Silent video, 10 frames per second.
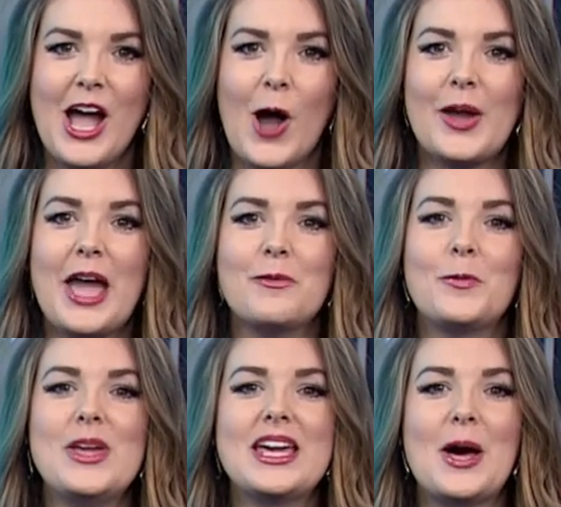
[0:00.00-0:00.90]
Okay, when
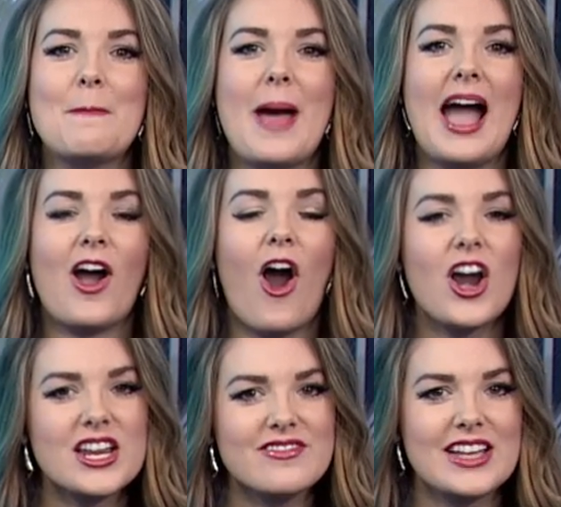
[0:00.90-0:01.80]
we come back,
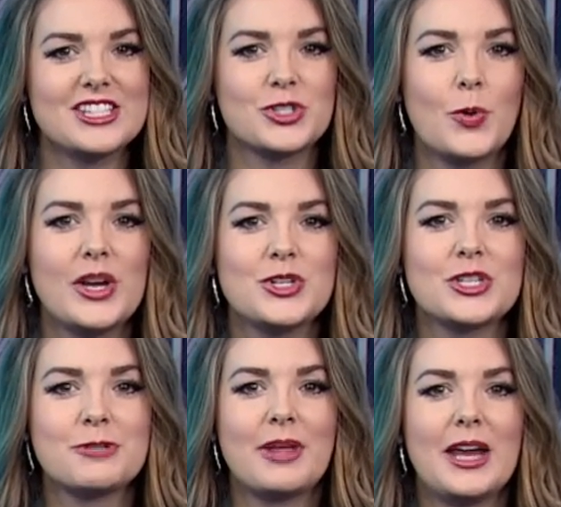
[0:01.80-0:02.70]
ARK Invest is going to
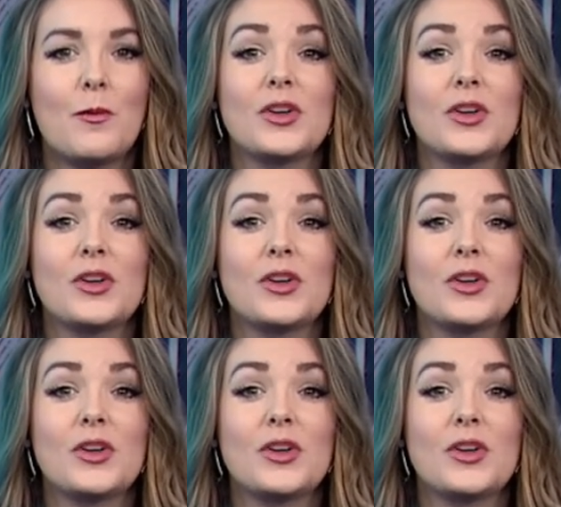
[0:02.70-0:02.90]
explain